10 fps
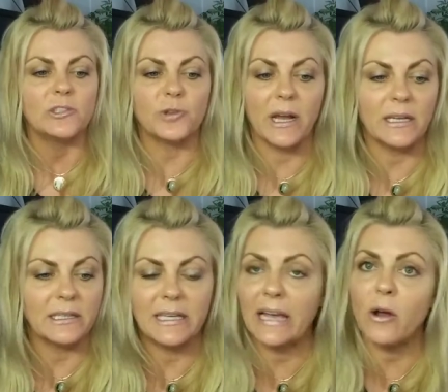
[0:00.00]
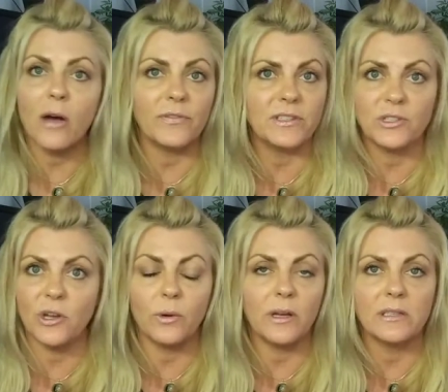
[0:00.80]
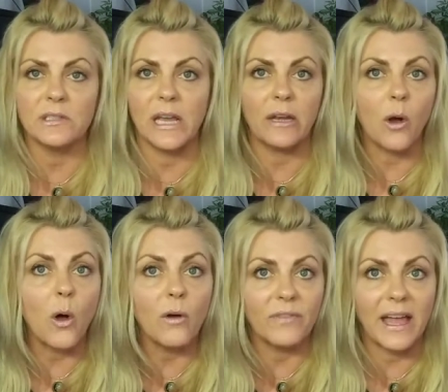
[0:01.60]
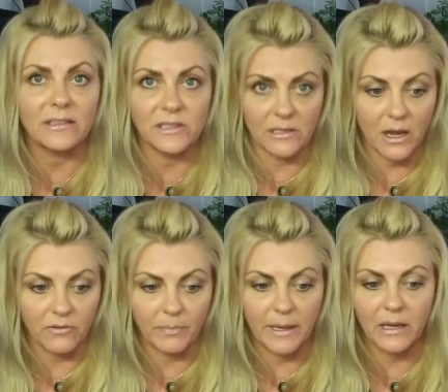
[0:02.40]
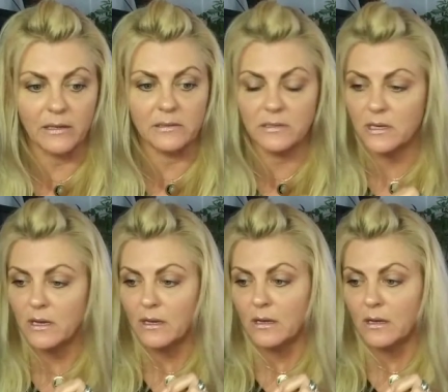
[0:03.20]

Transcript: try to get off the sodas and all that stuff, because